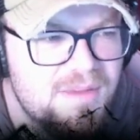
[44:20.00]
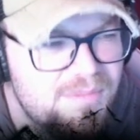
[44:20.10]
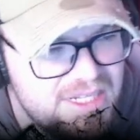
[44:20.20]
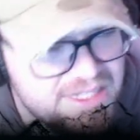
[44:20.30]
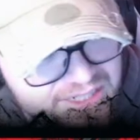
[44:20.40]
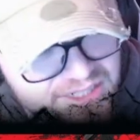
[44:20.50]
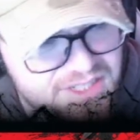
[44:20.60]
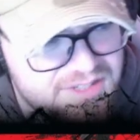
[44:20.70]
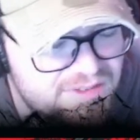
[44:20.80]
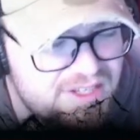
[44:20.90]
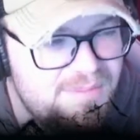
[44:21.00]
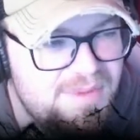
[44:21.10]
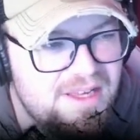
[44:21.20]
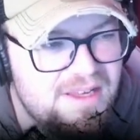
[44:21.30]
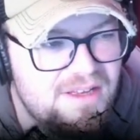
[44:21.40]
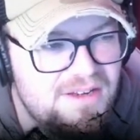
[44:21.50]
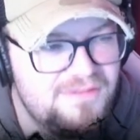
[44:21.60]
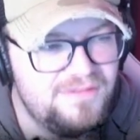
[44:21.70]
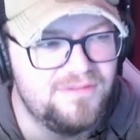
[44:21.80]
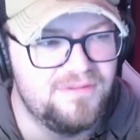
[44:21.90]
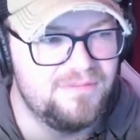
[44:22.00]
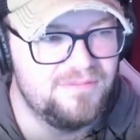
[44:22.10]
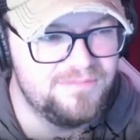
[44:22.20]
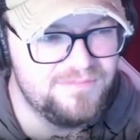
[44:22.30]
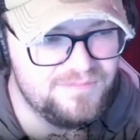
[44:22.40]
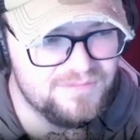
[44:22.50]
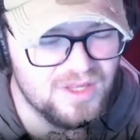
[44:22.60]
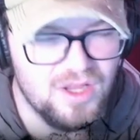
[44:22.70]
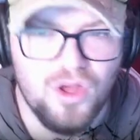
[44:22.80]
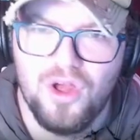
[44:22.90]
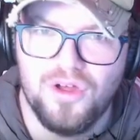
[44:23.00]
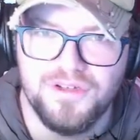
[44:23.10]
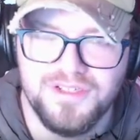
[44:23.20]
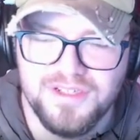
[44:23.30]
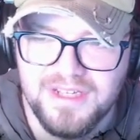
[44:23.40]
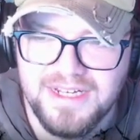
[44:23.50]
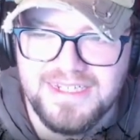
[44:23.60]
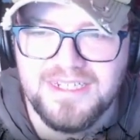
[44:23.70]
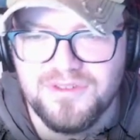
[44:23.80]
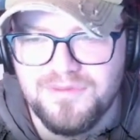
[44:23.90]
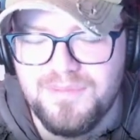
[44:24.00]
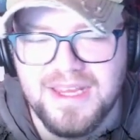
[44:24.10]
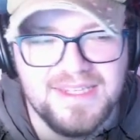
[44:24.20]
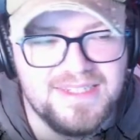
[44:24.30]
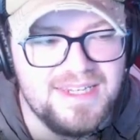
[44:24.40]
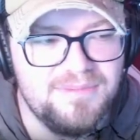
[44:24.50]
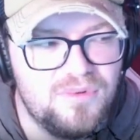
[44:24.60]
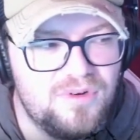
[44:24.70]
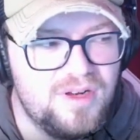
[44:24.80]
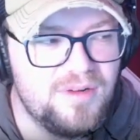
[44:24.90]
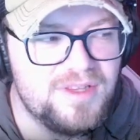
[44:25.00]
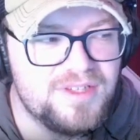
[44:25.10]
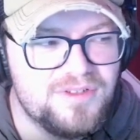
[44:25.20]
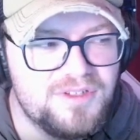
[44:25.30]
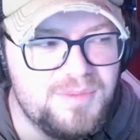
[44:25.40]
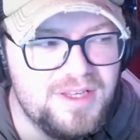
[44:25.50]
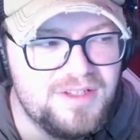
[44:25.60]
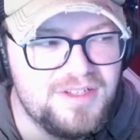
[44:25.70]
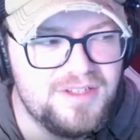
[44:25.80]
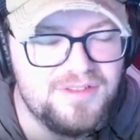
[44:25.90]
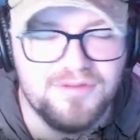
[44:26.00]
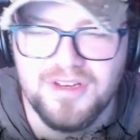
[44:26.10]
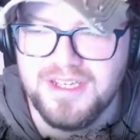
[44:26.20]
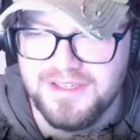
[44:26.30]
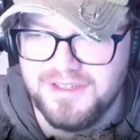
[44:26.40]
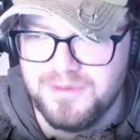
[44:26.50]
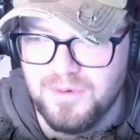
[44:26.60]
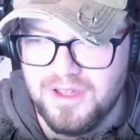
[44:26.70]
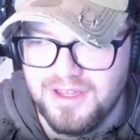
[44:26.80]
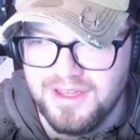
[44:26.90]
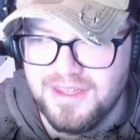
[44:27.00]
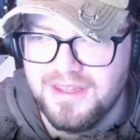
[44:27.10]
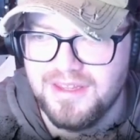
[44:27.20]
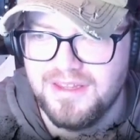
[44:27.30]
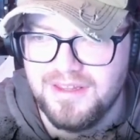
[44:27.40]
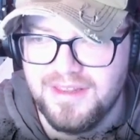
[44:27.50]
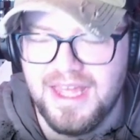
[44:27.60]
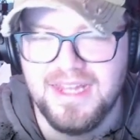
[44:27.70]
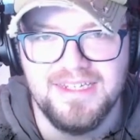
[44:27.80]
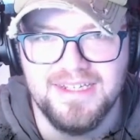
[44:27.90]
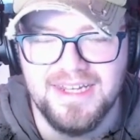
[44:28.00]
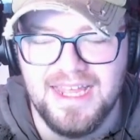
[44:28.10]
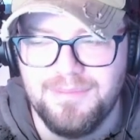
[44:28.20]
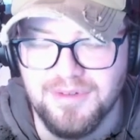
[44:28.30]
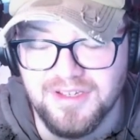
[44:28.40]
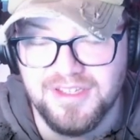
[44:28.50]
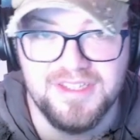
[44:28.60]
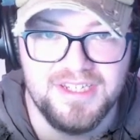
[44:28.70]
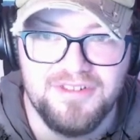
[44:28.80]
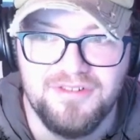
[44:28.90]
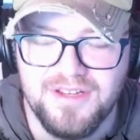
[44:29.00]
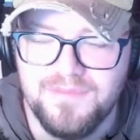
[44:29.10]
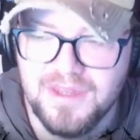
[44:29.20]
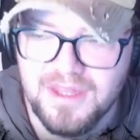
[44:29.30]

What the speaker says: but it did just feel a bit kind of odd. It did sort of make it seem more like, well, there's got to be alternate reasons why that didn't happen, considering